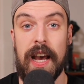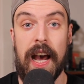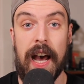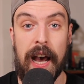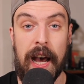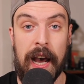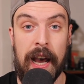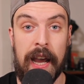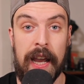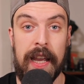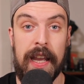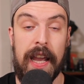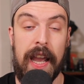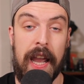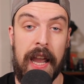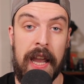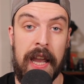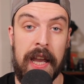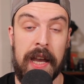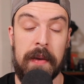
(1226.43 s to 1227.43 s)
I
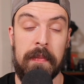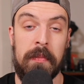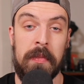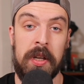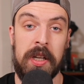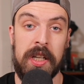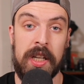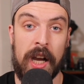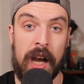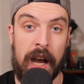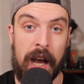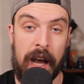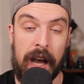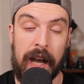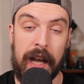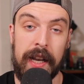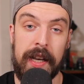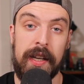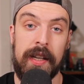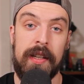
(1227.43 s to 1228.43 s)
am
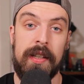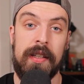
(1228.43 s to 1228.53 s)
God.